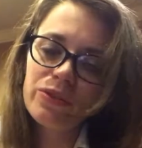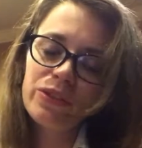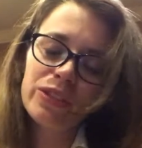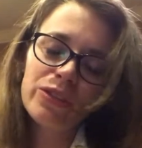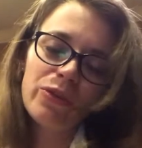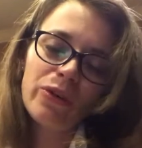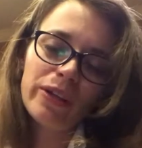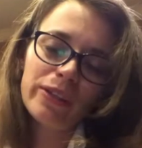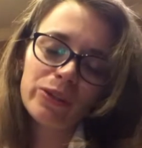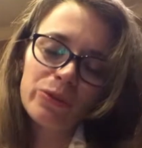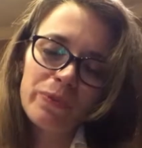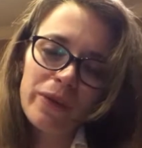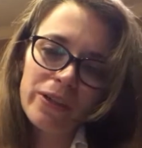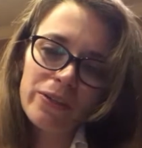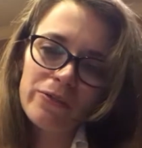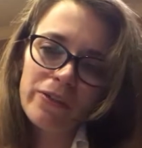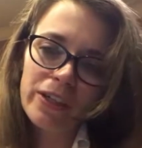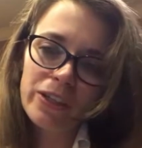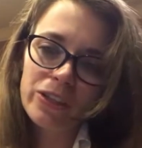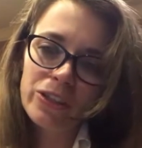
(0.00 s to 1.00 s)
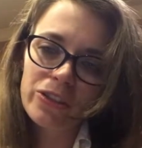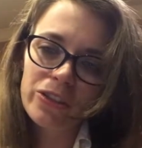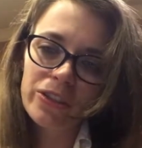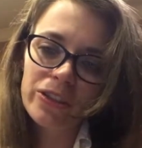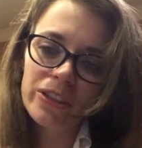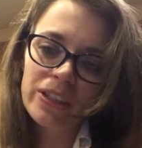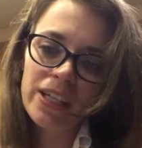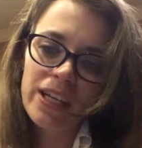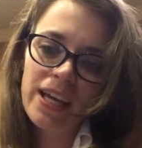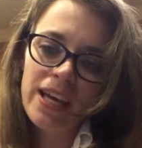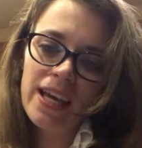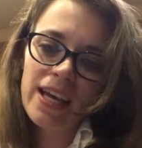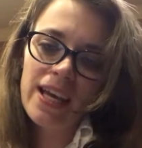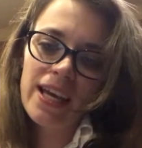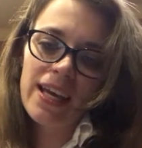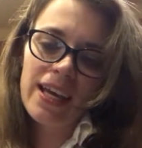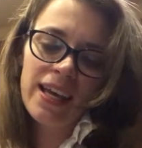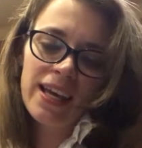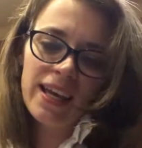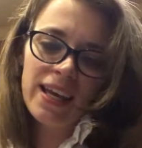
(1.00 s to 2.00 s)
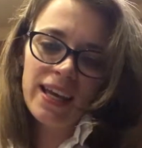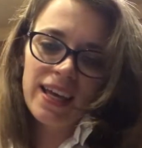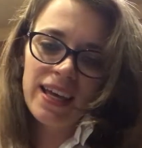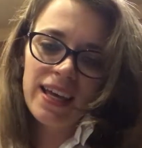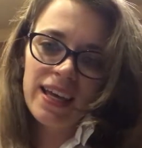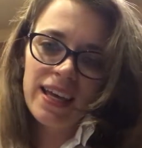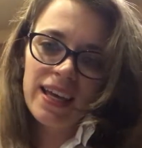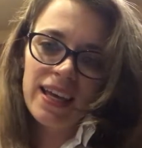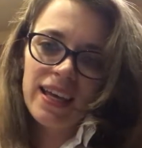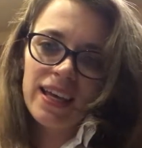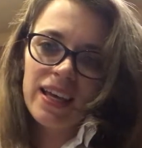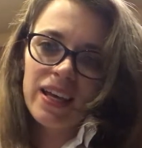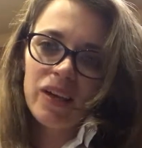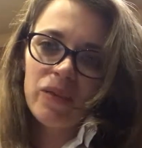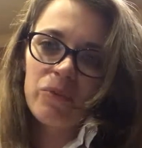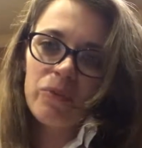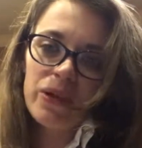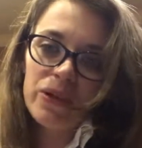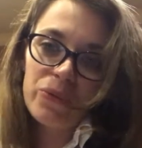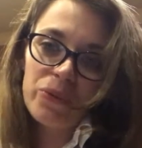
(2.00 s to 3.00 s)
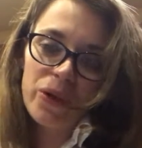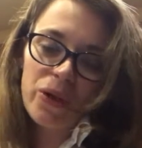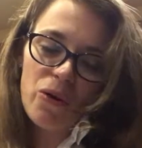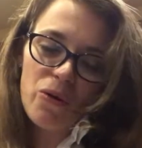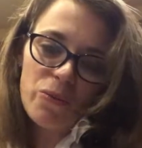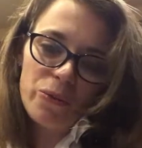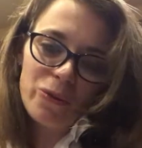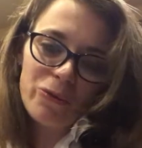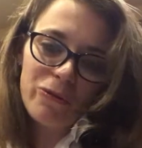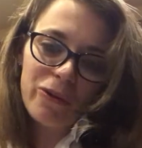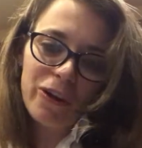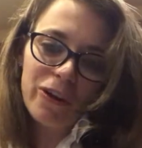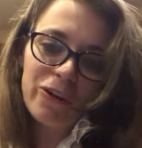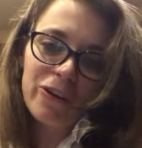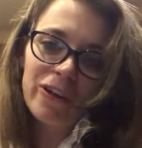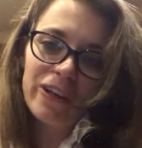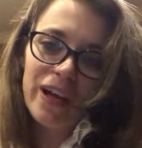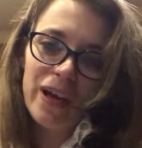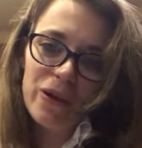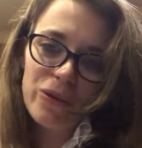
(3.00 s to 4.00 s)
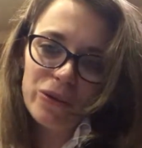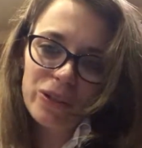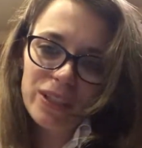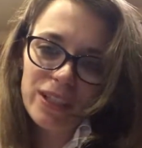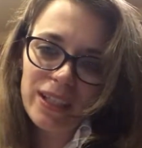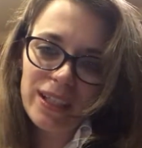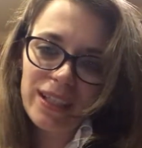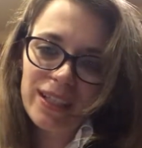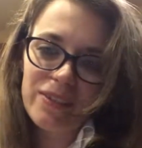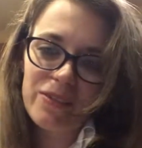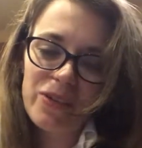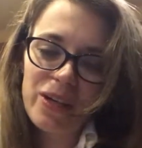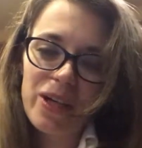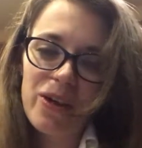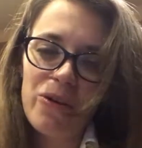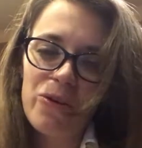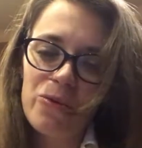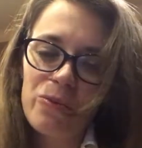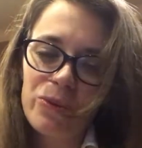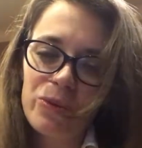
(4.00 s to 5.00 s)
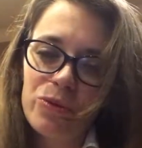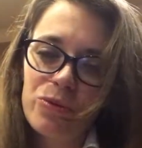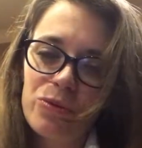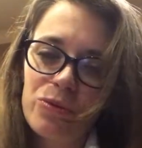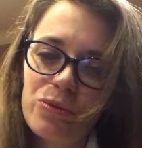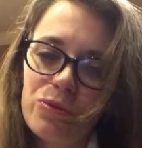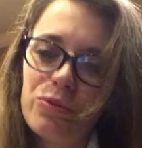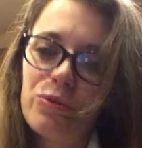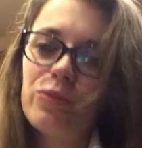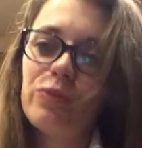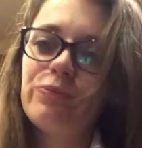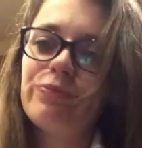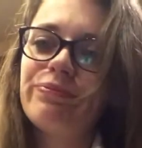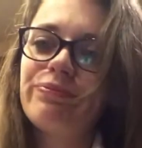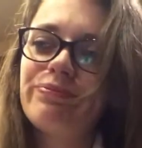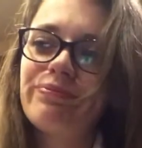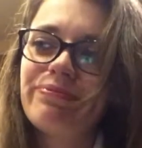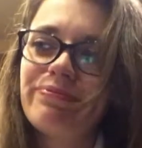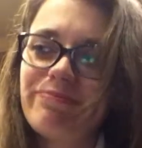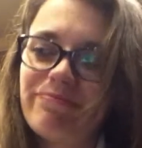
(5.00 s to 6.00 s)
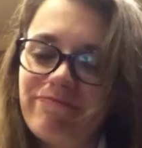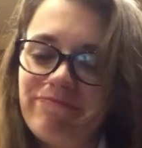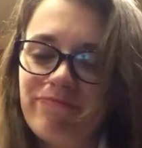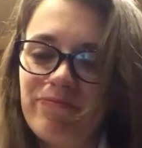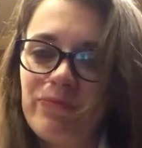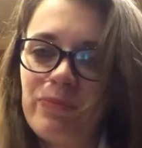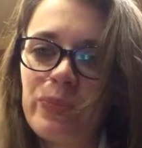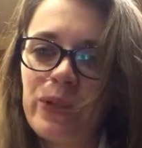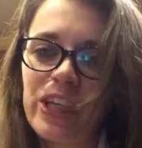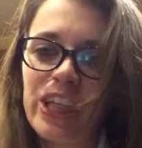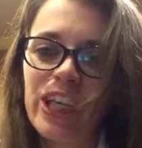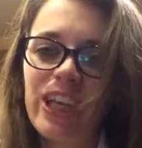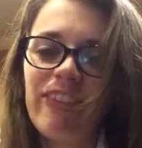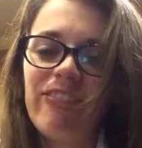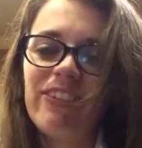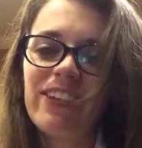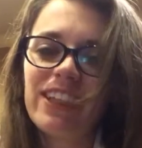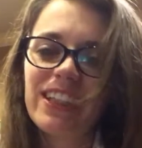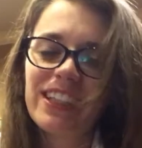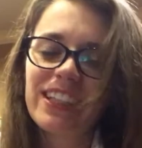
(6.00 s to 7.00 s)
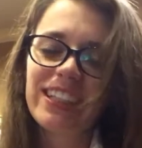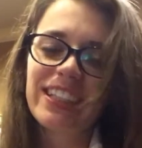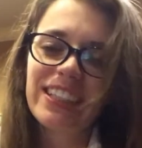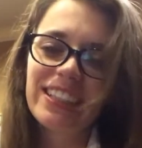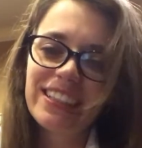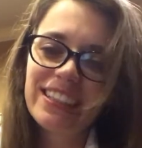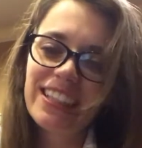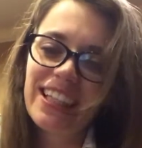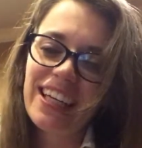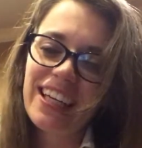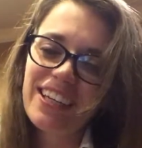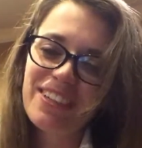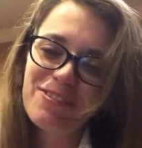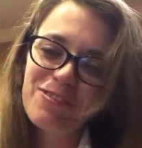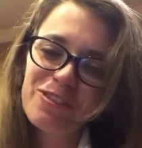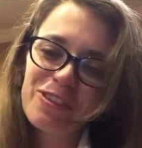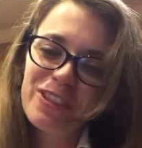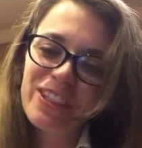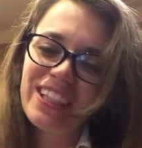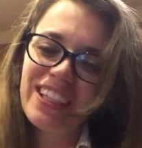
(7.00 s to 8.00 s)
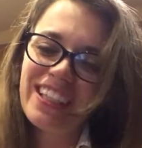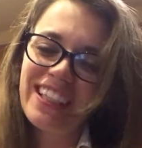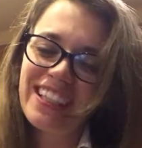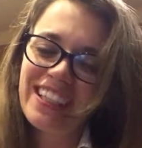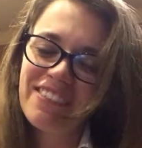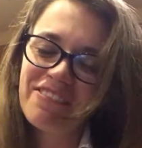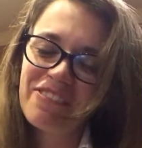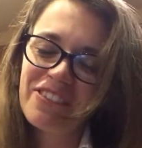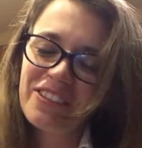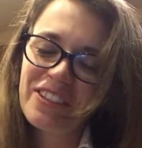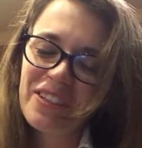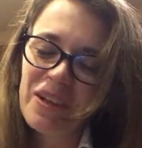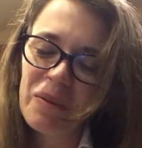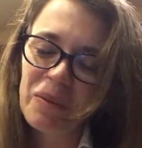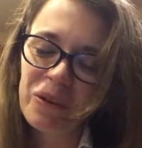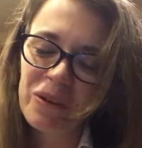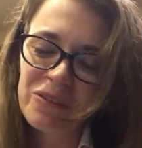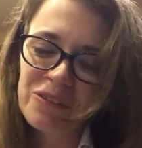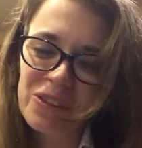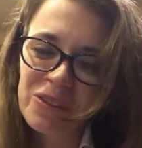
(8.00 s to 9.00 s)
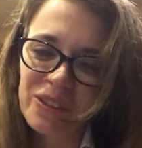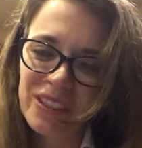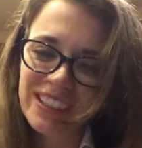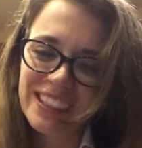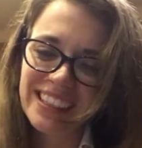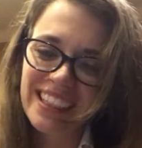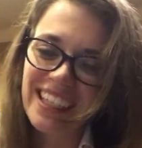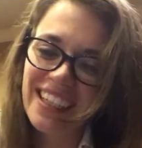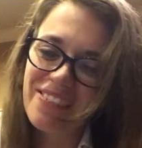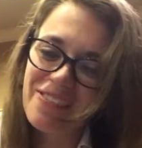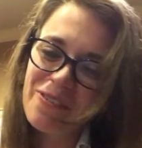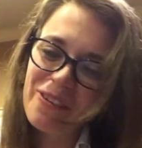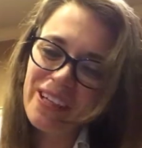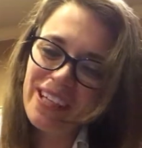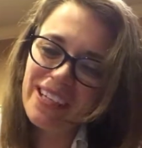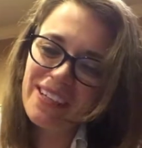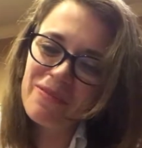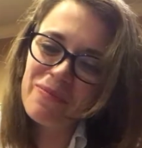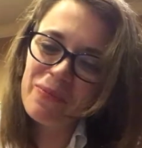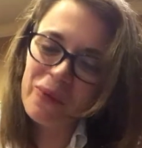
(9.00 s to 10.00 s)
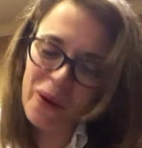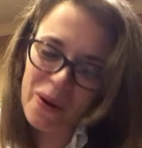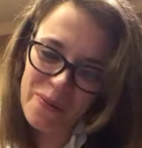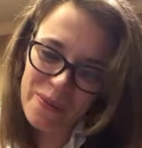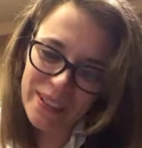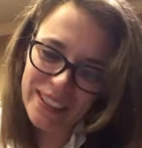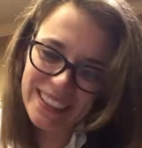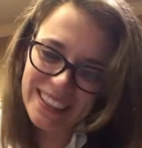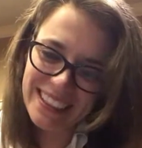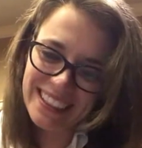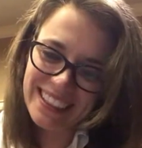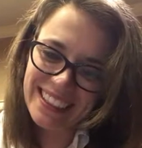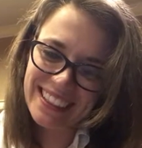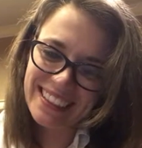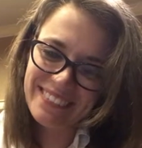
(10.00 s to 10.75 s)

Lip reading: when talking to manufacturers, but we hope to figure it out. We hope to break even at least for the number of units that we promised,